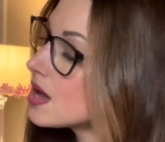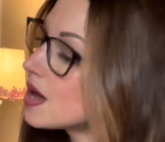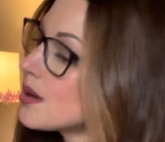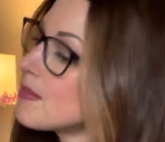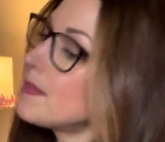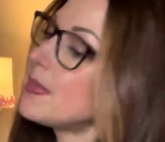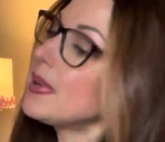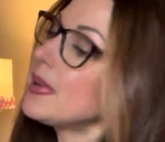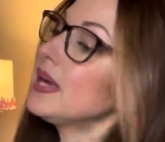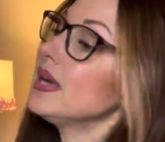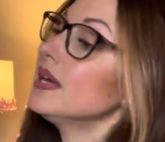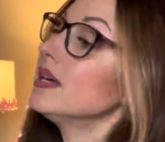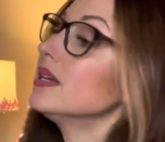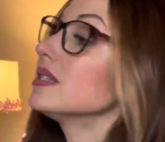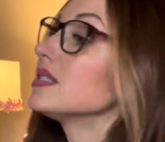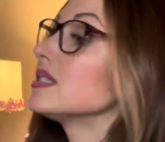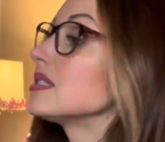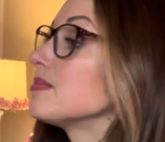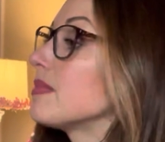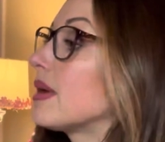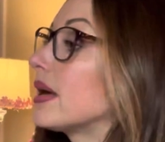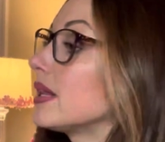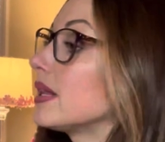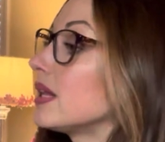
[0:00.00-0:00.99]
Big
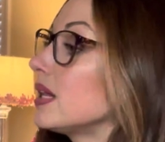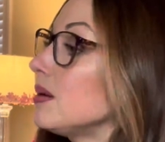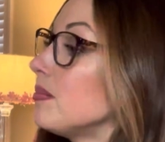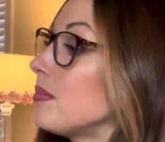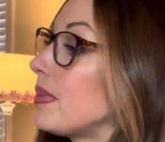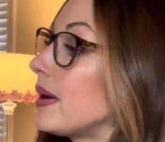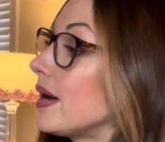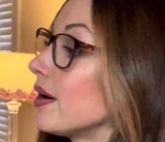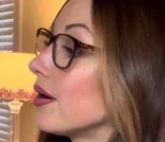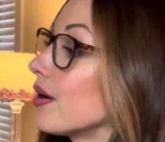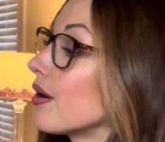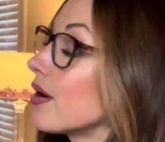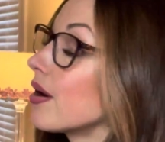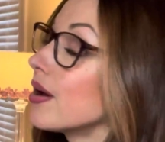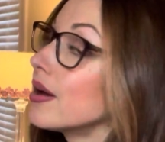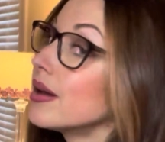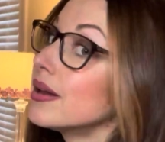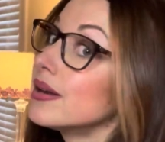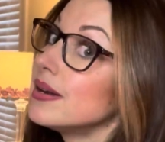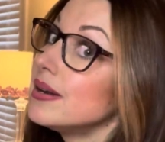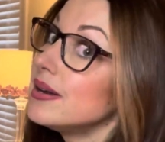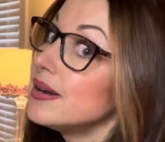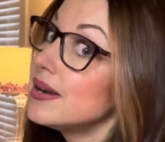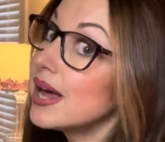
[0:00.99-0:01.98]
Smelly Bear
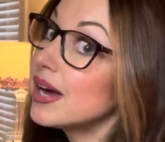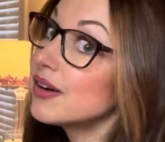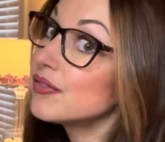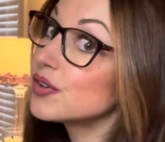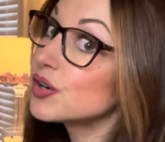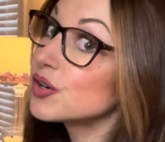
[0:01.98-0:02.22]
never